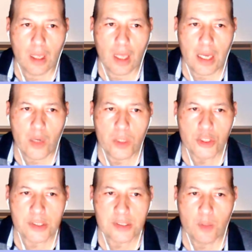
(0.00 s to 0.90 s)
I will
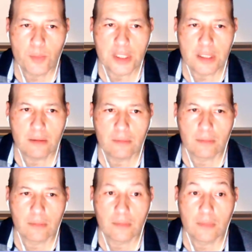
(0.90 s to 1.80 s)
just copy
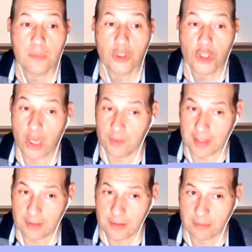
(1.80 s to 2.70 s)
the
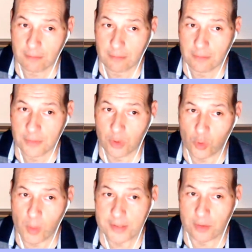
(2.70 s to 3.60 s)
content, so the
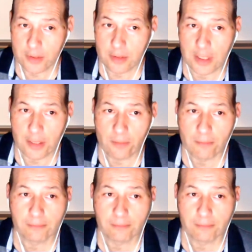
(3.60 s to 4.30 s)
results here